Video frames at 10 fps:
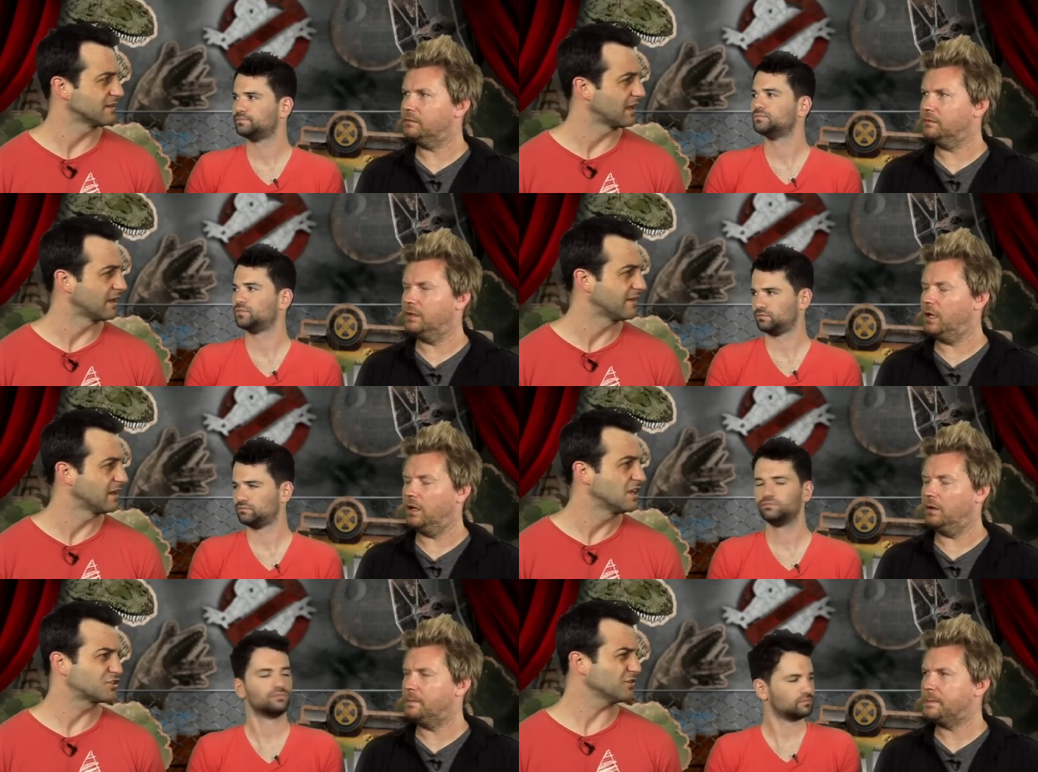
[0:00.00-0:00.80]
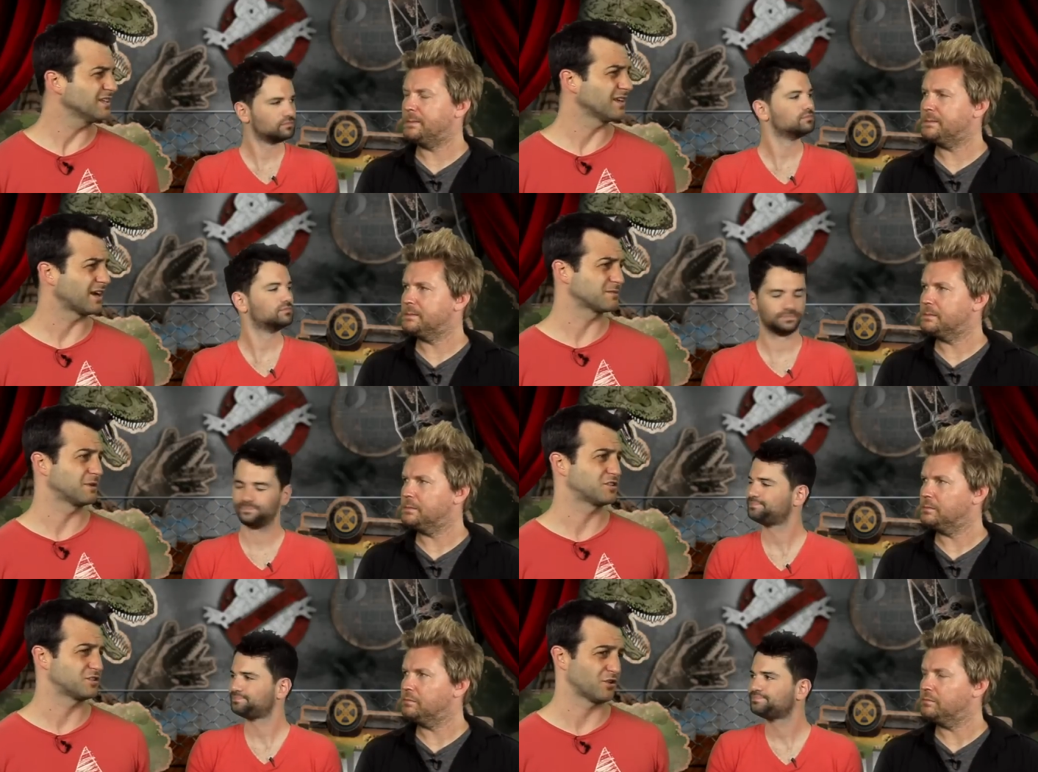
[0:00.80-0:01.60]
Speaker 1: really, in that. No. Certainly not as
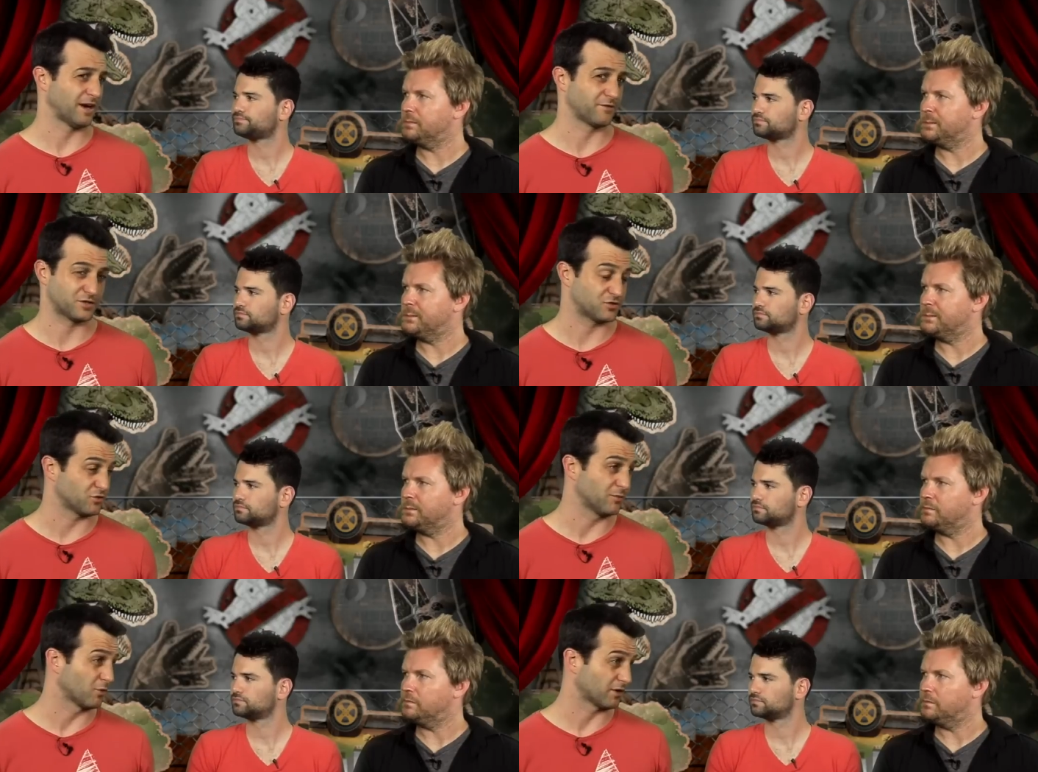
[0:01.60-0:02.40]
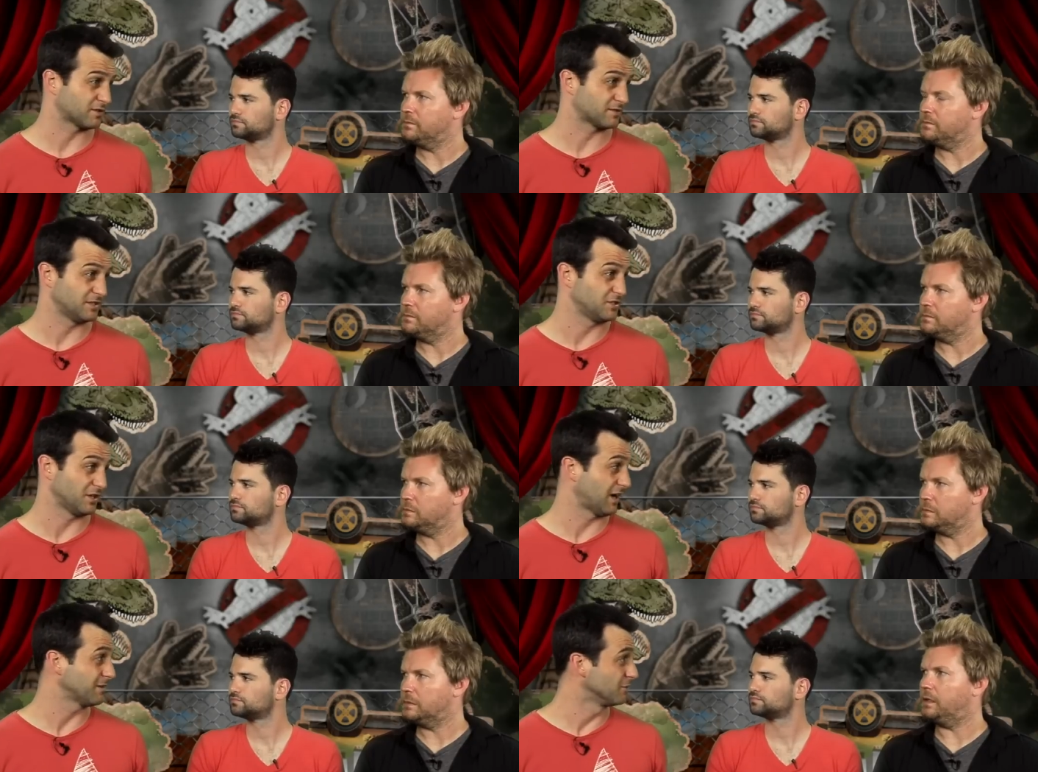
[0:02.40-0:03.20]
much as your average DreamWorks
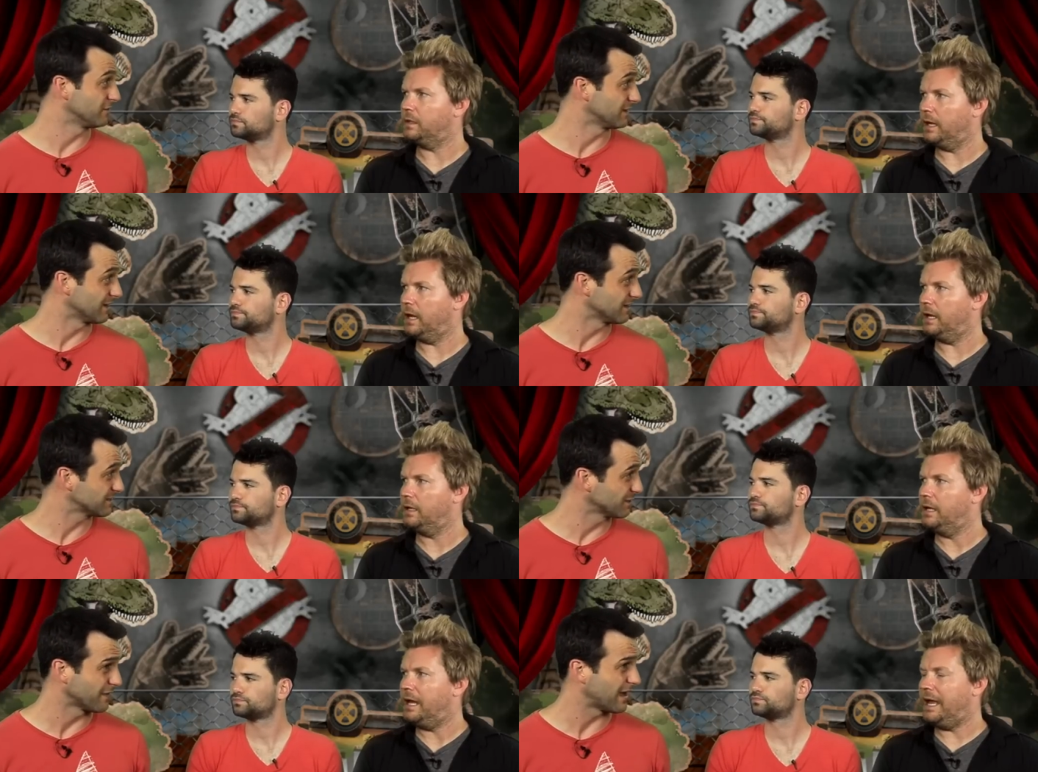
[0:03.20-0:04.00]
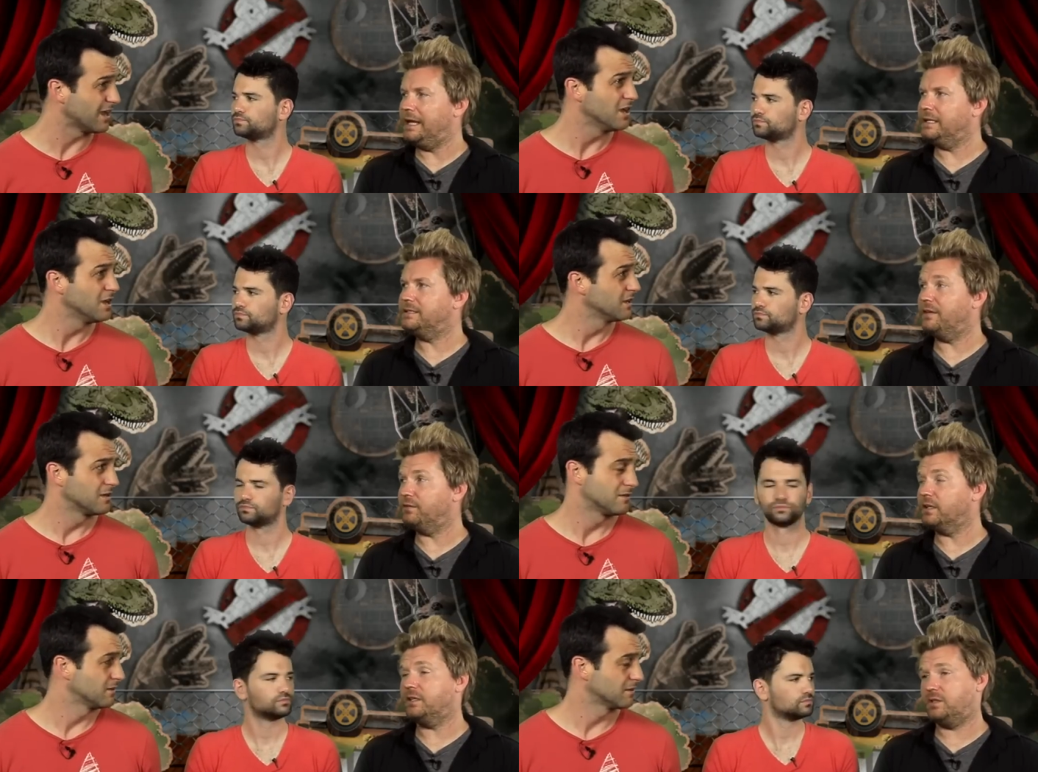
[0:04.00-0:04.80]
CGI movie yeah. does. You know that. And it
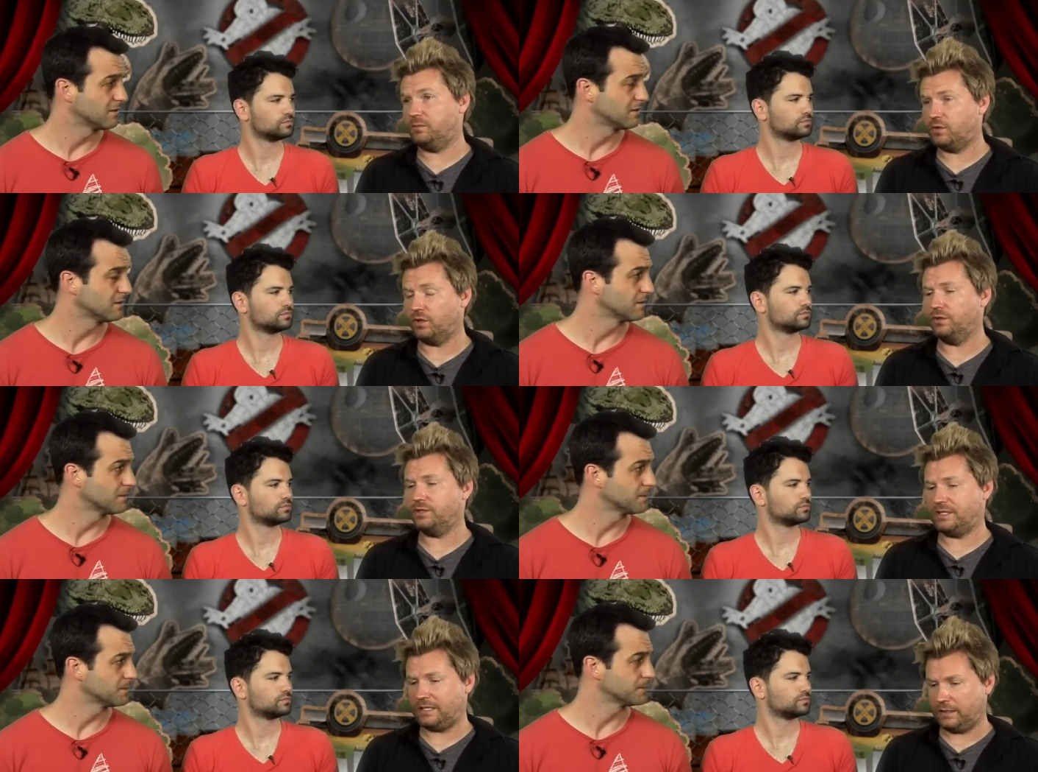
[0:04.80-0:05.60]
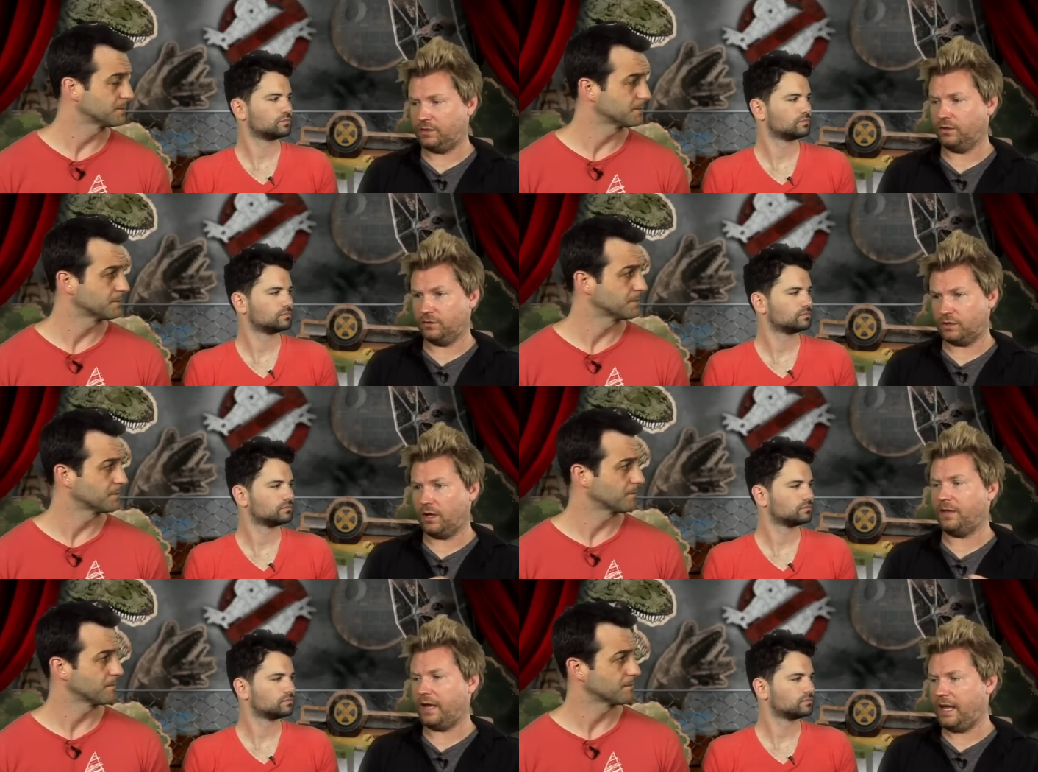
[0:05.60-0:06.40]
definitely turns its
Speaker 2: turns
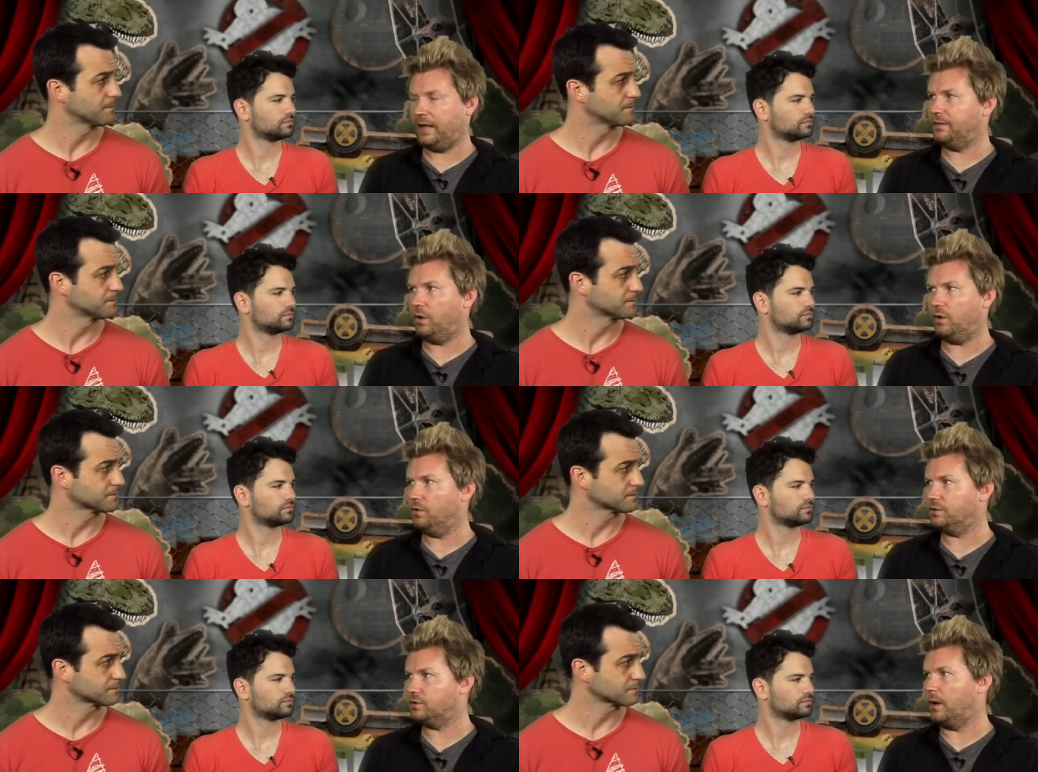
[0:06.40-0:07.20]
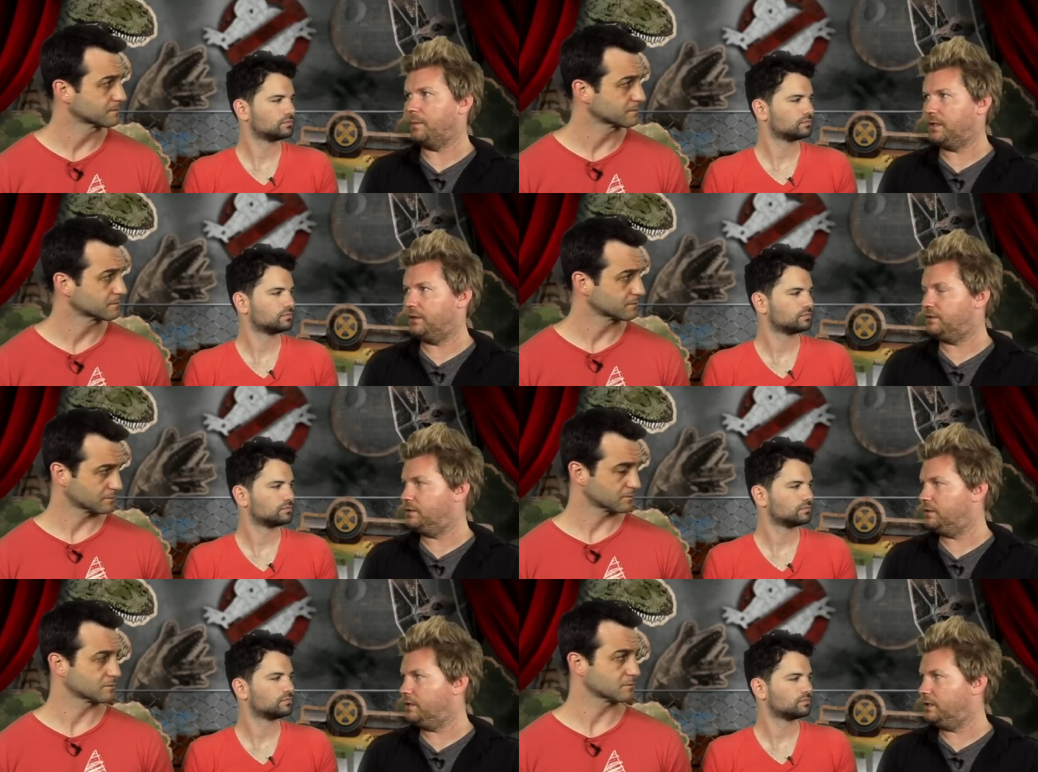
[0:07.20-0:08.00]
on the head the whole story. I mean, the,
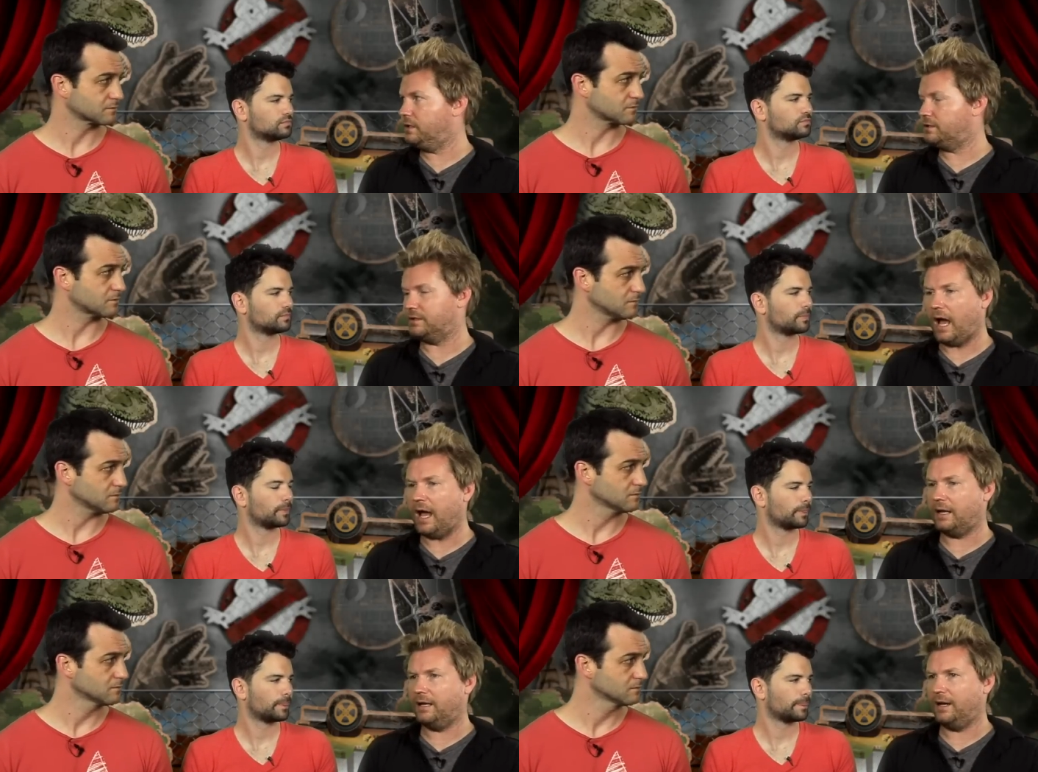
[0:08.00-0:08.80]
it, it's not